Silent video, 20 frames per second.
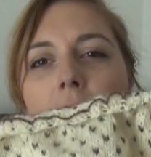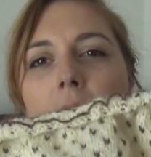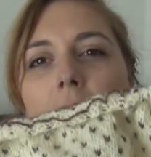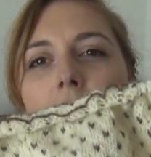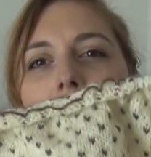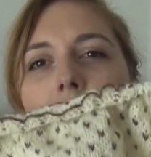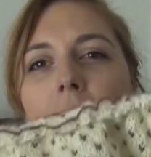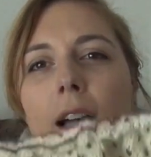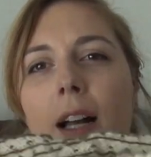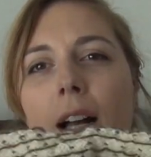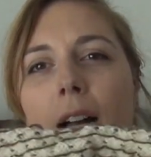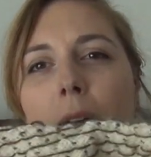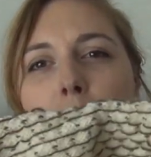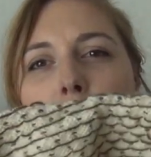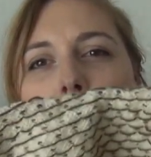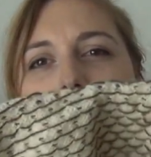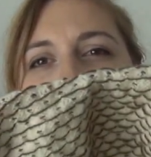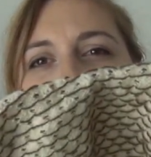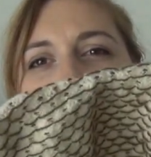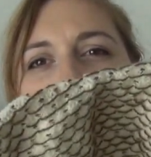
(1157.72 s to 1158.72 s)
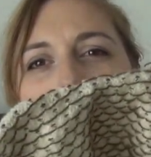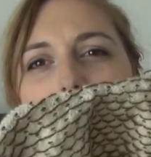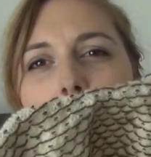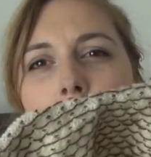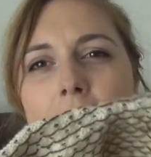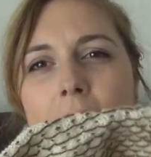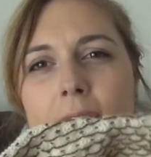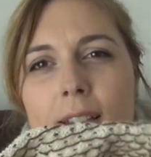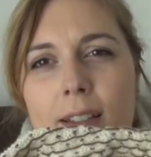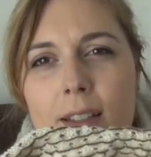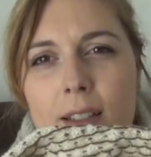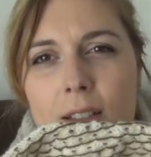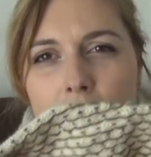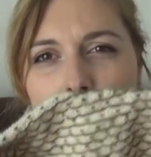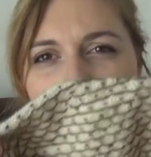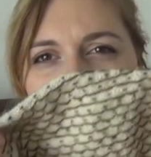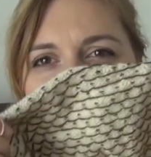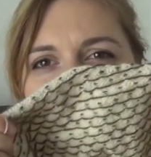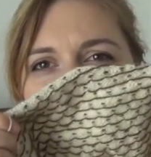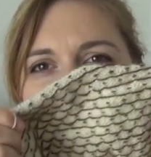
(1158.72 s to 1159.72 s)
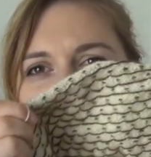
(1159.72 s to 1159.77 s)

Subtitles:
I'm using quite a small